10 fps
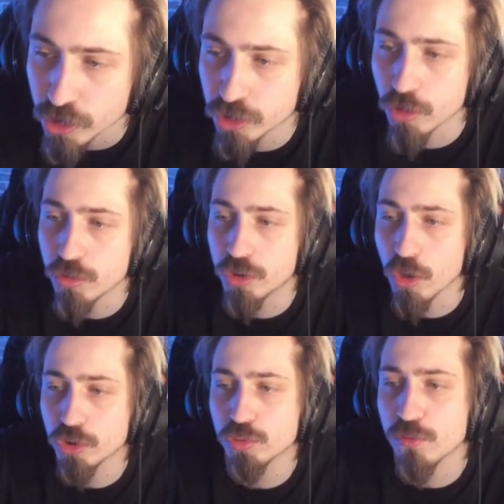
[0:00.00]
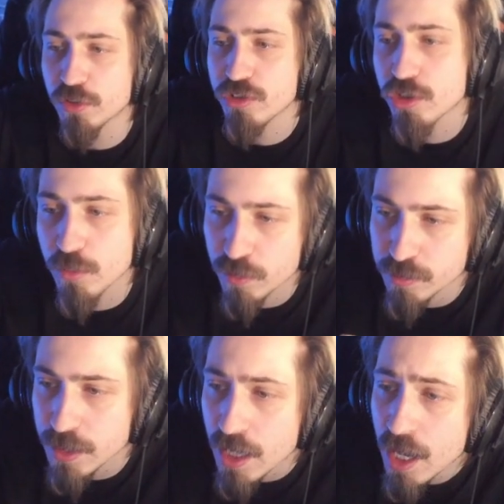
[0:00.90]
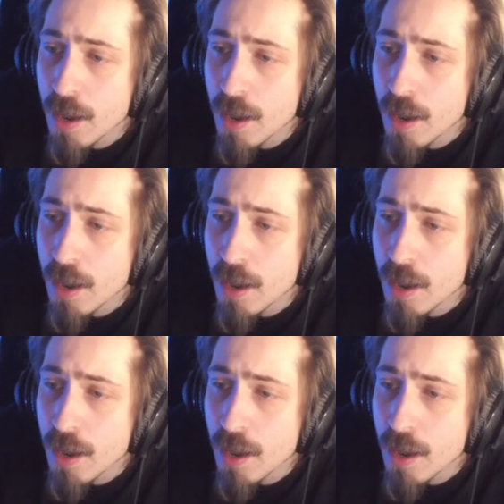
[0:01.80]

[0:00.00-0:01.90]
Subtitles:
So Ghost Wolf increase your movement speed